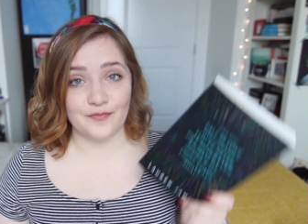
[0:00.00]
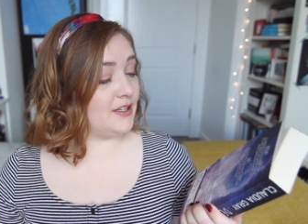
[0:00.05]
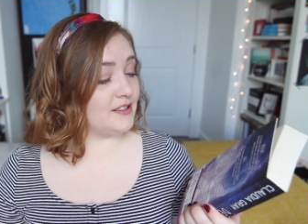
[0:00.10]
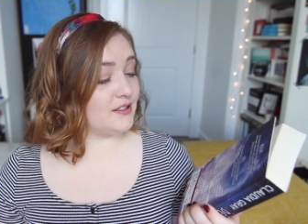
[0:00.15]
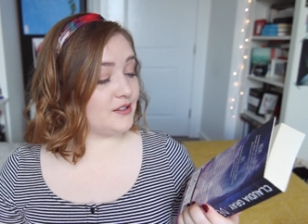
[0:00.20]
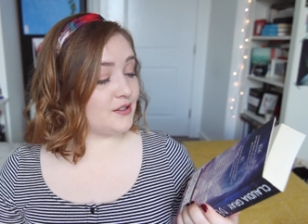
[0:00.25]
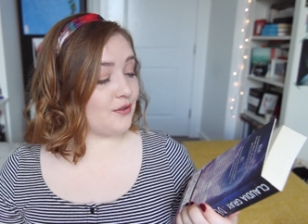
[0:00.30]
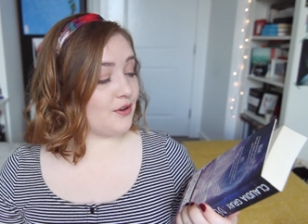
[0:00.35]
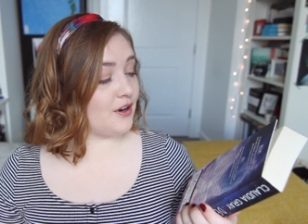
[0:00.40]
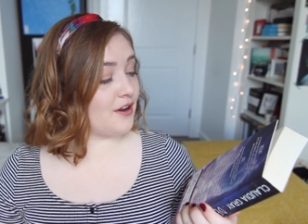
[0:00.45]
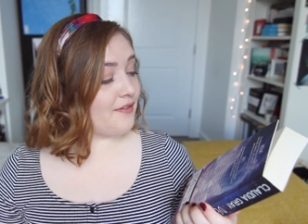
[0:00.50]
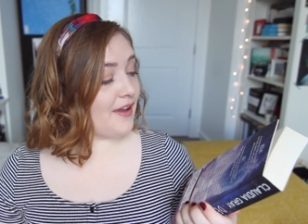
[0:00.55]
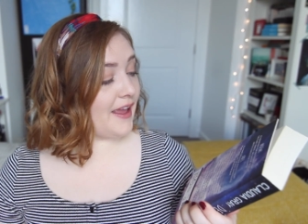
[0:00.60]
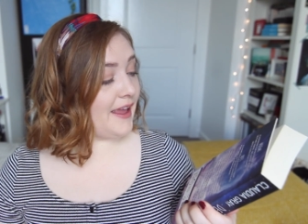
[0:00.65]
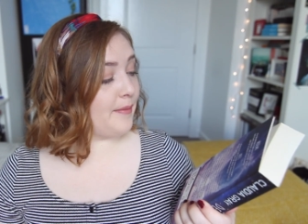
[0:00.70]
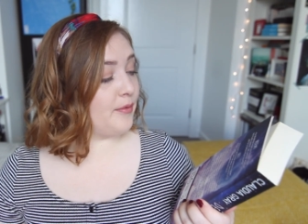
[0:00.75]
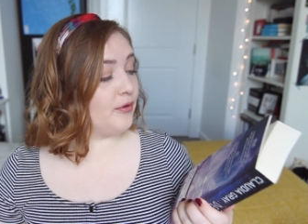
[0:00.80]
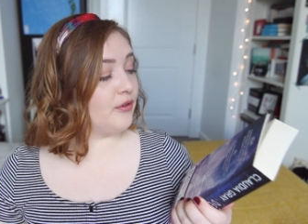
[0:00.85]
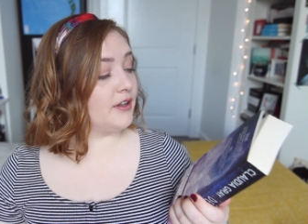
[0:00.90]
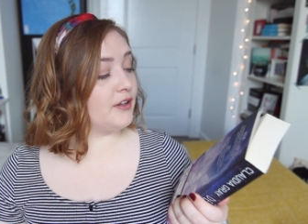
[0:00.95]
This is a story of
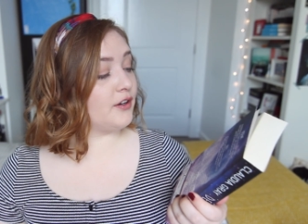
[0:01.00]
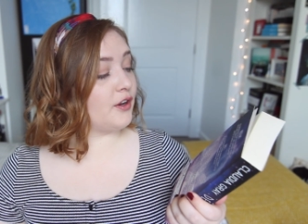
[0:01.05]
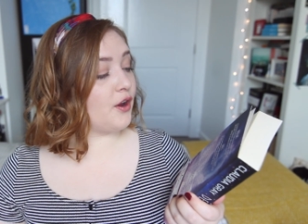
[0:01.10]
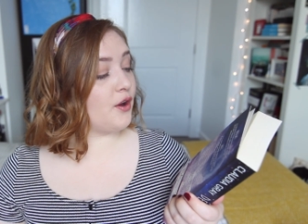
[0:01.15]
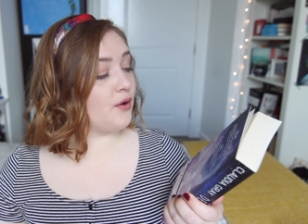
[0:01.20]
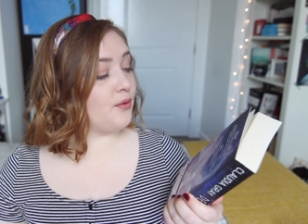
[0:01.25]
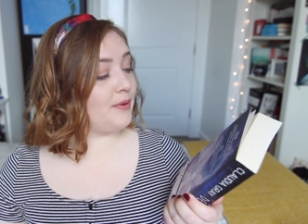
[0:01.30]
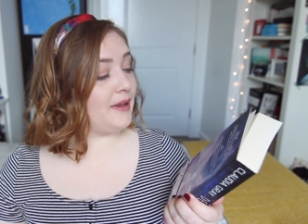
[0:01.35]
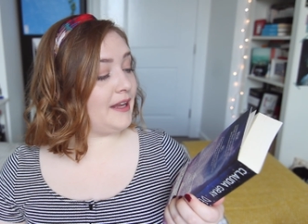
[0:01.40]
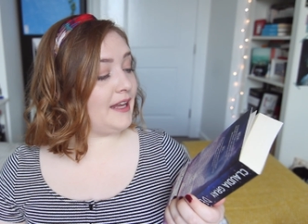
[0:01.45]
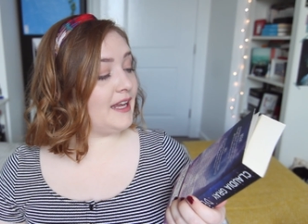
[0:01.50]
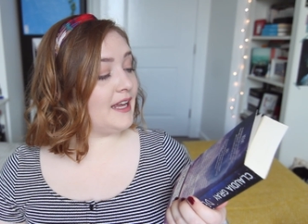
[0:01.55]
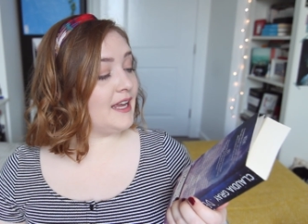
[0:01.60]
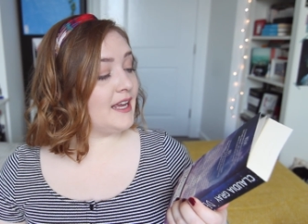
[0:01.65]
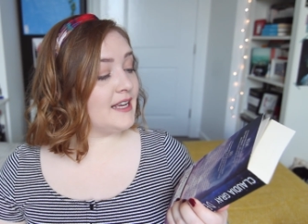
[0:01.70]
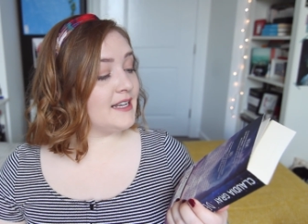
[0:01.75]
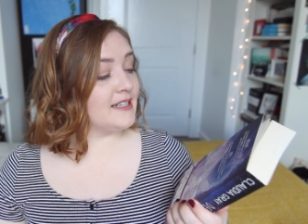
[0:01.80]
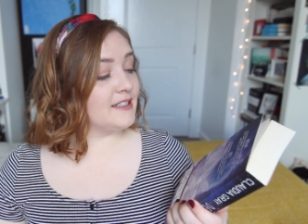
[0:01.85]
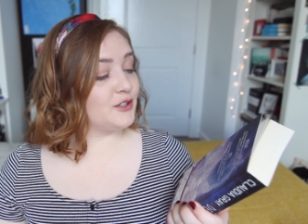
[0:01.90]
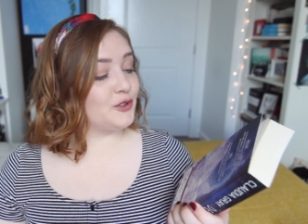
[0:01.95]
Abel and Naomi
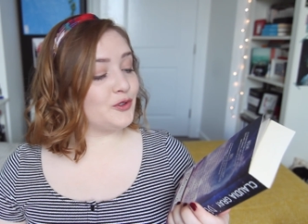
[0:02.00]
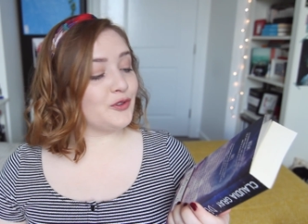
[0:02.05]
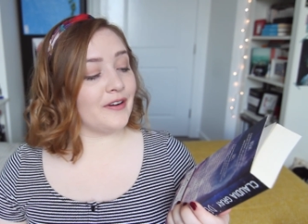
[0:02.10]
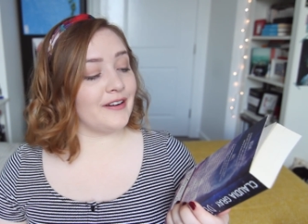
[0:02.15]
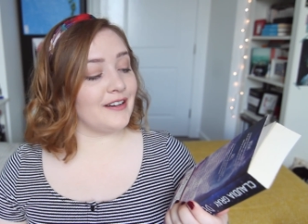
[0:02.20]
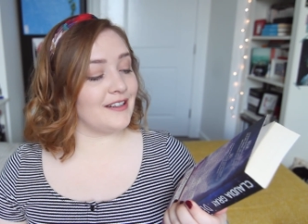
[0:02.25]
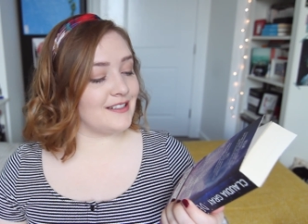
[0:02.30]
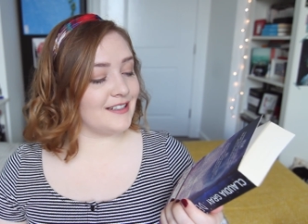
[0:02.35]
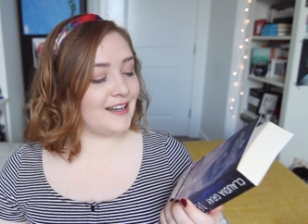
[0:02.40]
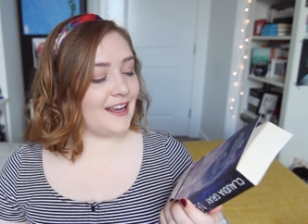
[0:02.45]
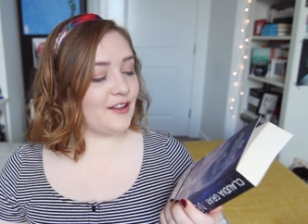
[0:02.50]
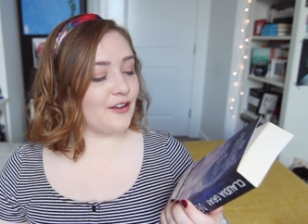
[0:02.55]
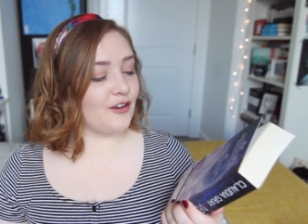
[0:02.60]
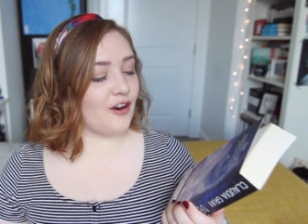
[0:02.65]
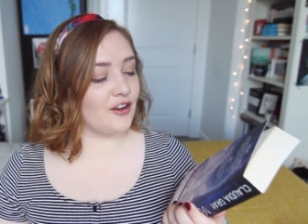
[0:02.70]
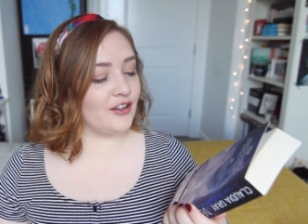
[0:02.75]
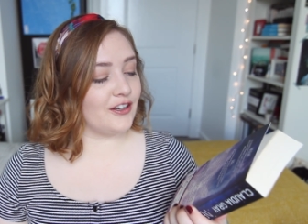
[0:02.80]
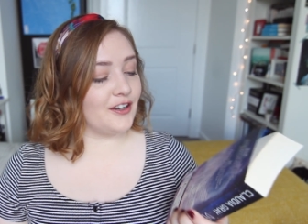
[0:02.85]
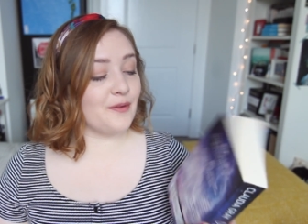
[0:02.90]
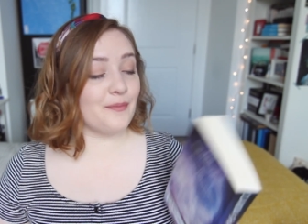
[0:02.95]
stranded together
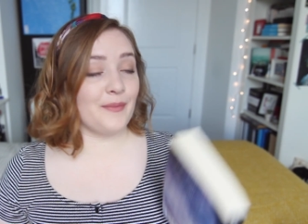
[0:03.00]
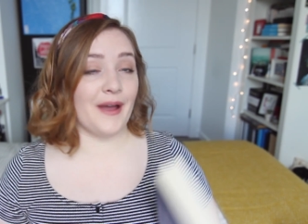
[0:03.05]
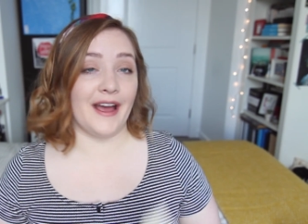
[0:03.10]
on an